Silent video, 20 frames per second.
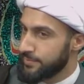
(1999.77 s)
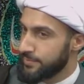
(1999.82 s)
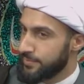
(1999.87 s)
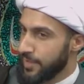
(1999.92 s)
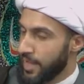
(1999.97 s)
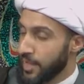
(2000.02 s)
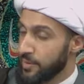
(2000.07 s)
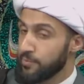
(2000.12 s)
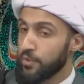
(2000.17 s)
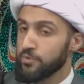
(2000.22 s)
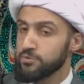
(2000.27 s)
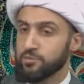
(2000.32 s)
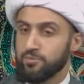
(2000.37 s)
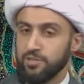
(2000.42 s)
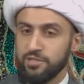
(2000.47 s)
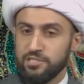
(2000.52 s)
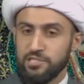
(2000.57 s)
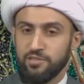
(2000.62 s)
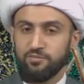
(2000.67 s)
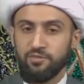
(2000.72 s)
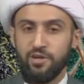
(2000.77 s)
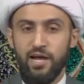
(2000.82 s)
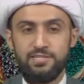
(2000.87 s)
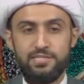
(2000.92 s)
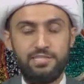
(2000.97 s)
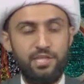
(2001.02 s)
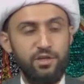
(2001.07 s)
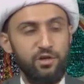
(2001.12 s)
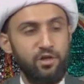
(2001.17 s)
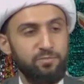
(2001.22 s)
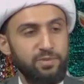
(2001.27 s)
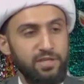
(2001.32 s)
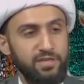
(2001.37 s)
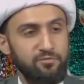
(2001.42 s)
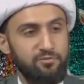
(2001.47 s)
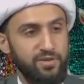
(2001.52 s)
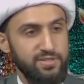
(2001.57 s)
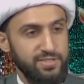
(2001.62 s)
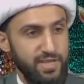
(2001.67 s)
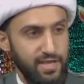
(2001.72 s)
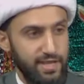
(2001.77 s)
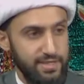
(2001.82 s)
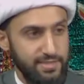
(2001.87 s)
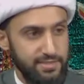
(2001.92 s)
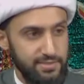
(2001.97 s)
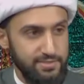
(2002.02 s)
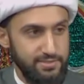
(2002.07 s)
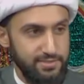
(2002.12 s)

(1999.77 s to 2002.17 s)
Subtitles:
a multiplicity of gods, that there would be fasad.